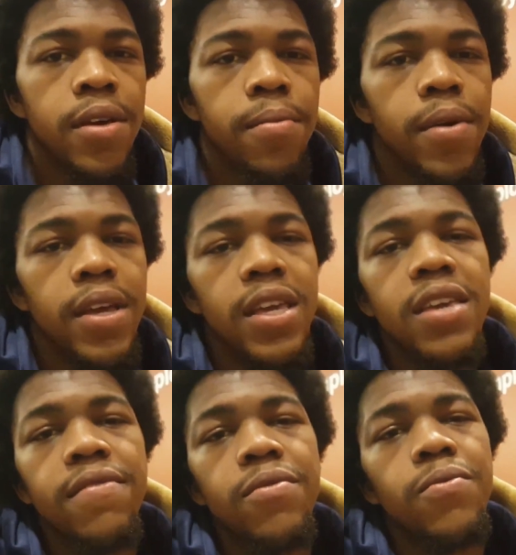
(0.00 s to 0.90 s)
But
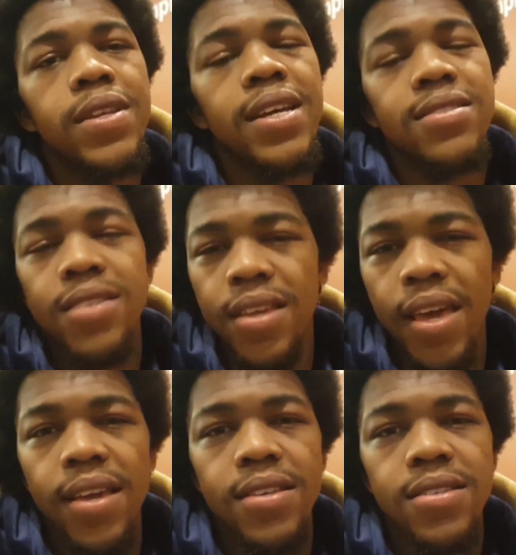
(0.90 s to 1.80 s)
even when that's the
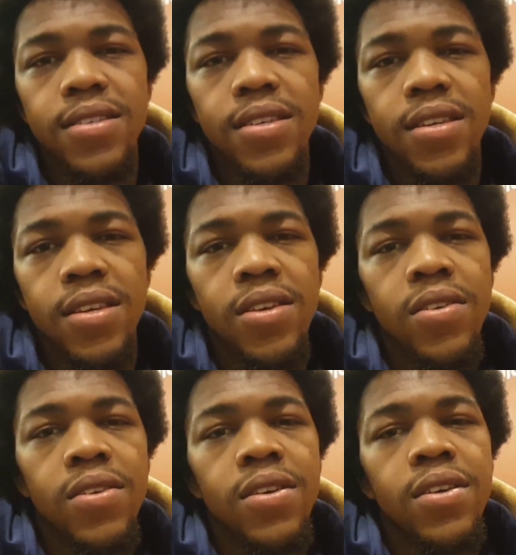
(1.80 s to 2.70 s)
case,
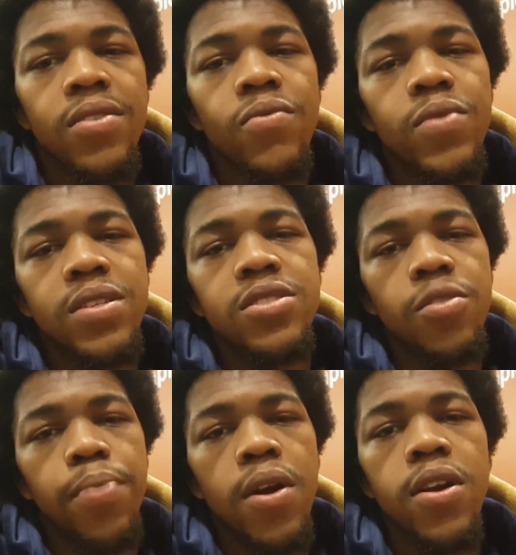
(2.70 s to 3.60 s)
what did
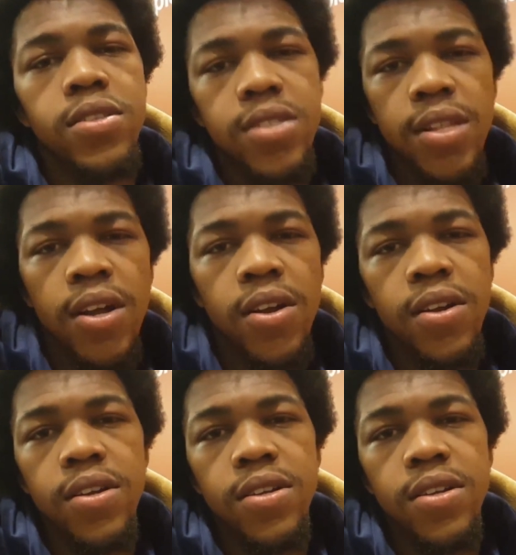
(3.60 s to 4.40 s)
your parents learn?